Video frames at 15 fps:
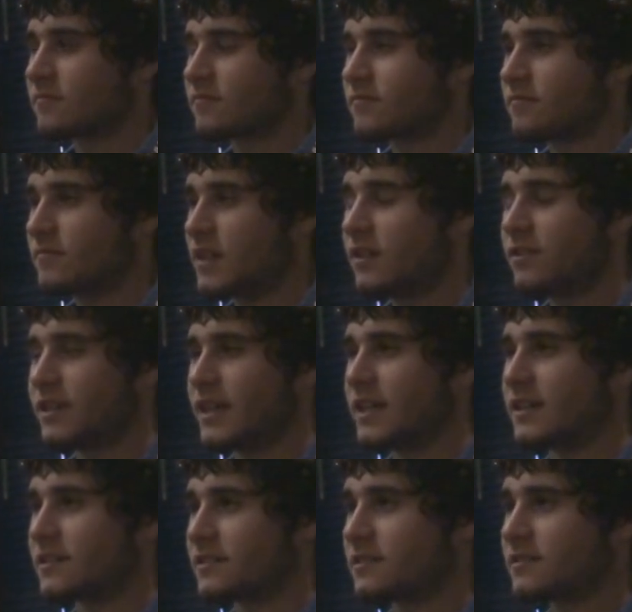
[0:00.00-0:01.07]
and friends
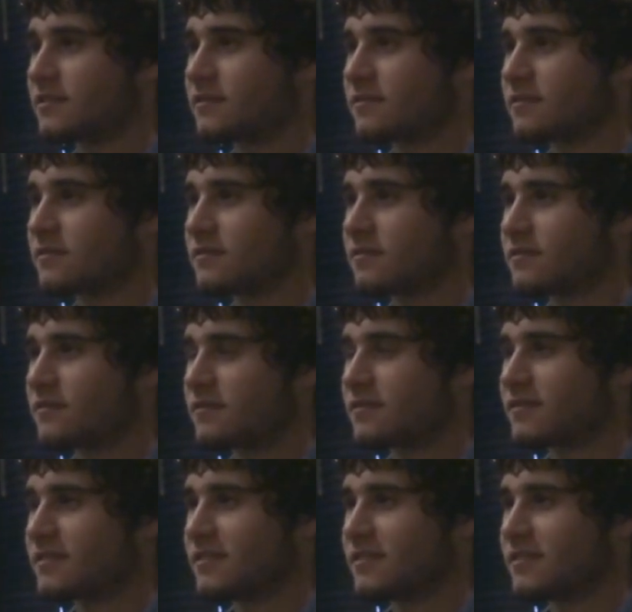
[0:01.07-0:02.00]
wherever it is?